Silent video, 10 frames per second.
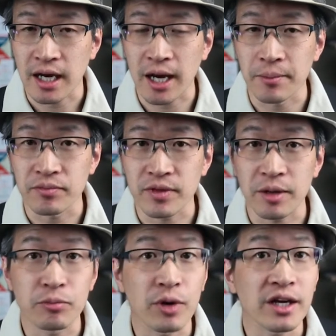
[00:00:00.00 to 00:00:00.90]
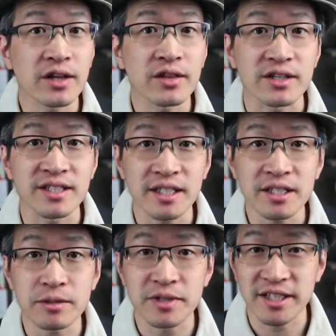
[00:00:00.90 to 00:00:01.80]
Um, they brought in their
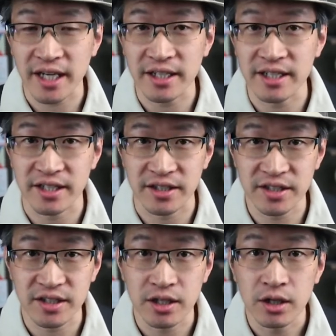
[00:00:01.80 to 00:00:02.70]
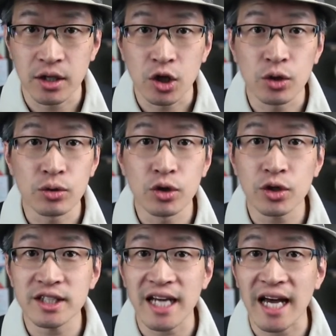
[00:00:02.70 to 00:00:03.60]
system scientists who
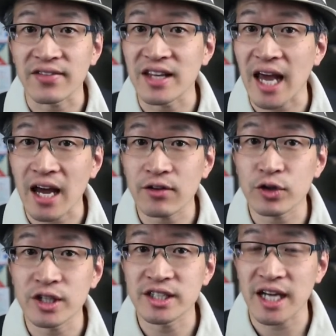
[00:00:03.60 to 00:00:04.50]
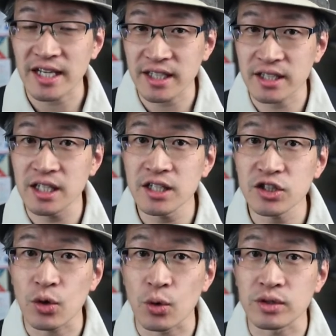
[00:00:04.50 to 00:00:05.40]
looked at the average SAT
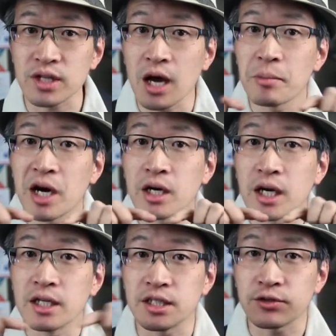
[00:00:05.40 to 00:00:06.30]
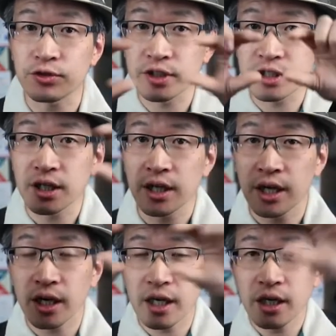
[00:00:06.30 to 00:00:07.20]
scores among different
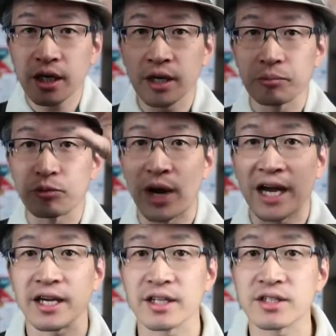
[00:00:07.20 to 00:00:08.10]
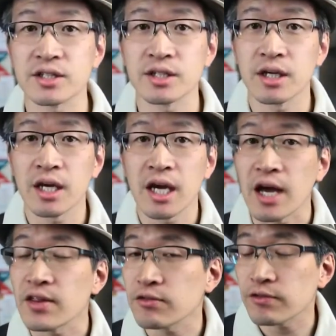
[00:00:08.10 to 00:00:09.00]
income brackets
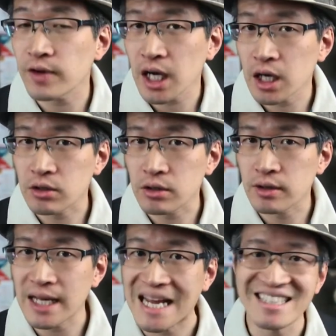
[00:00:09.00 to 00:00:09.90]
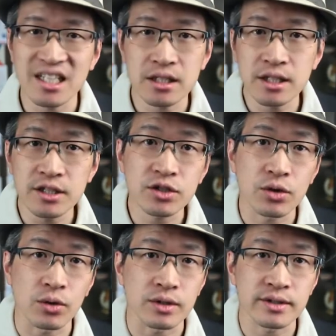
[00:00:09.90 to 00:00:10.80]
and they found that SAT
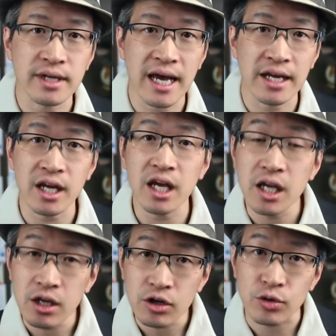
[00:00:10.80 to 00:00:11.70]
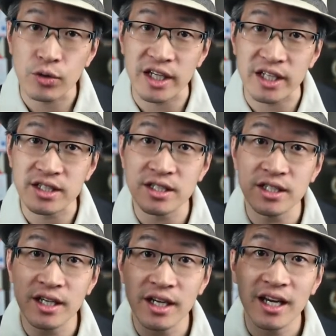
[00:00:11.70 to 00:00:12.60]
scores had increased